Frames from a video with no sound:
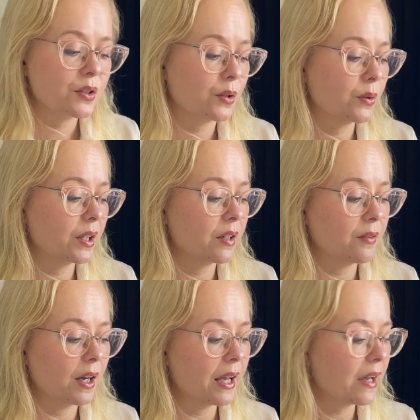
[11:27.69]
so that if
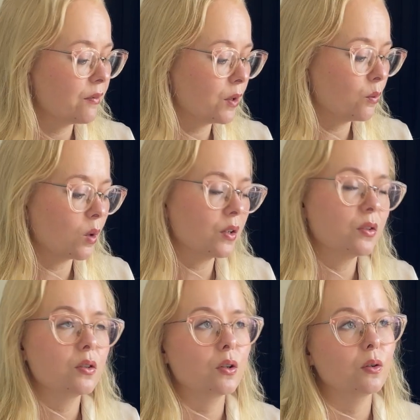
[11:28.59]
I ever
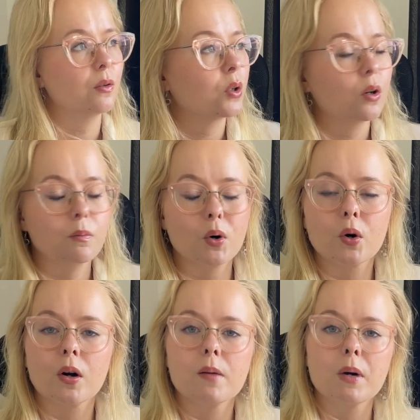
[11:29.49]
want to talk
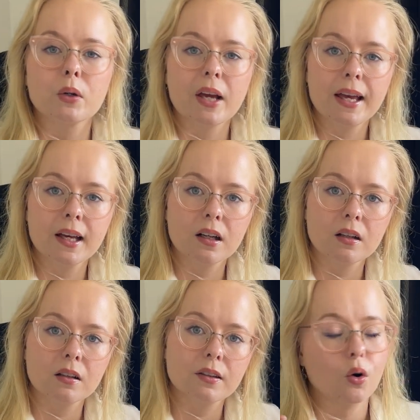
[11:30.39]
more about health,